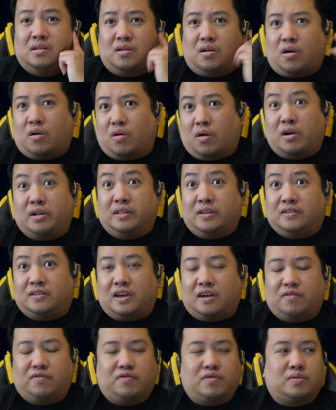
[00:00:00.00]
are on these
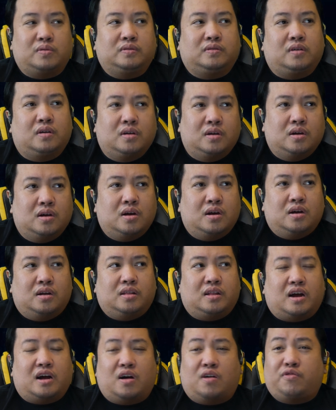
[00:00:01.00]
headphones
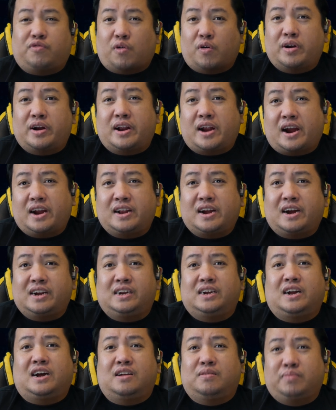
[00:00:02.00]
now
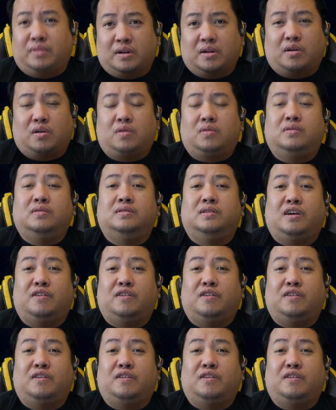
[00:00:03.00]
$49.99 below